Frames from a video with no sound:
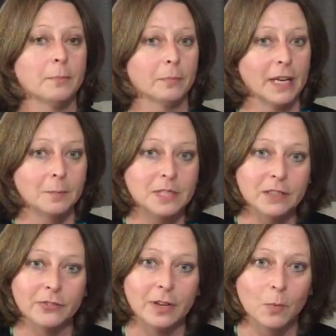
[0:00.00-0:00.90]
My name's
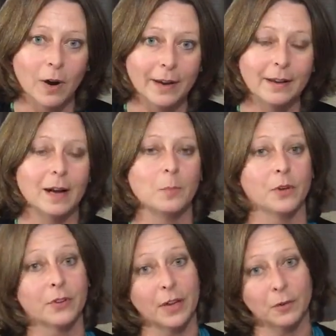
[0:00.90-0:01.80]
TiffanyWhite. I'm
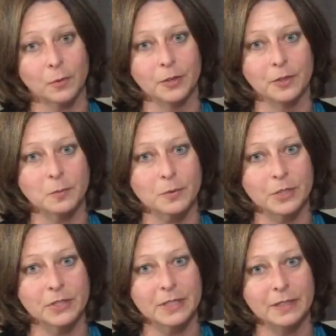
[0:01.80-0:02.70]
with Keller Williams
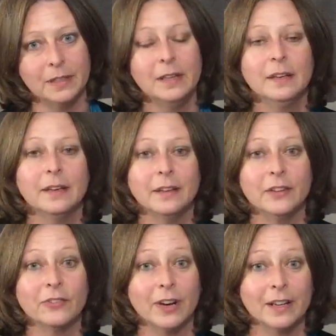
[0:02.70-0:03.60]
Realty in
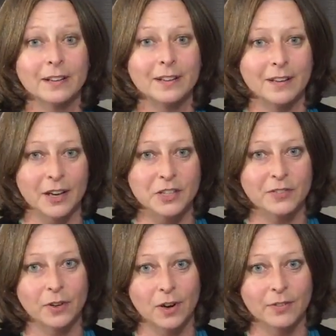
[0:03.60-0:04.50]
the Franklin,
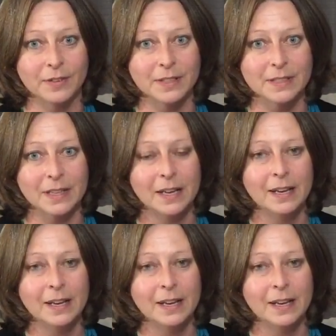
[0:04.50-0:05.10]
Nashville office,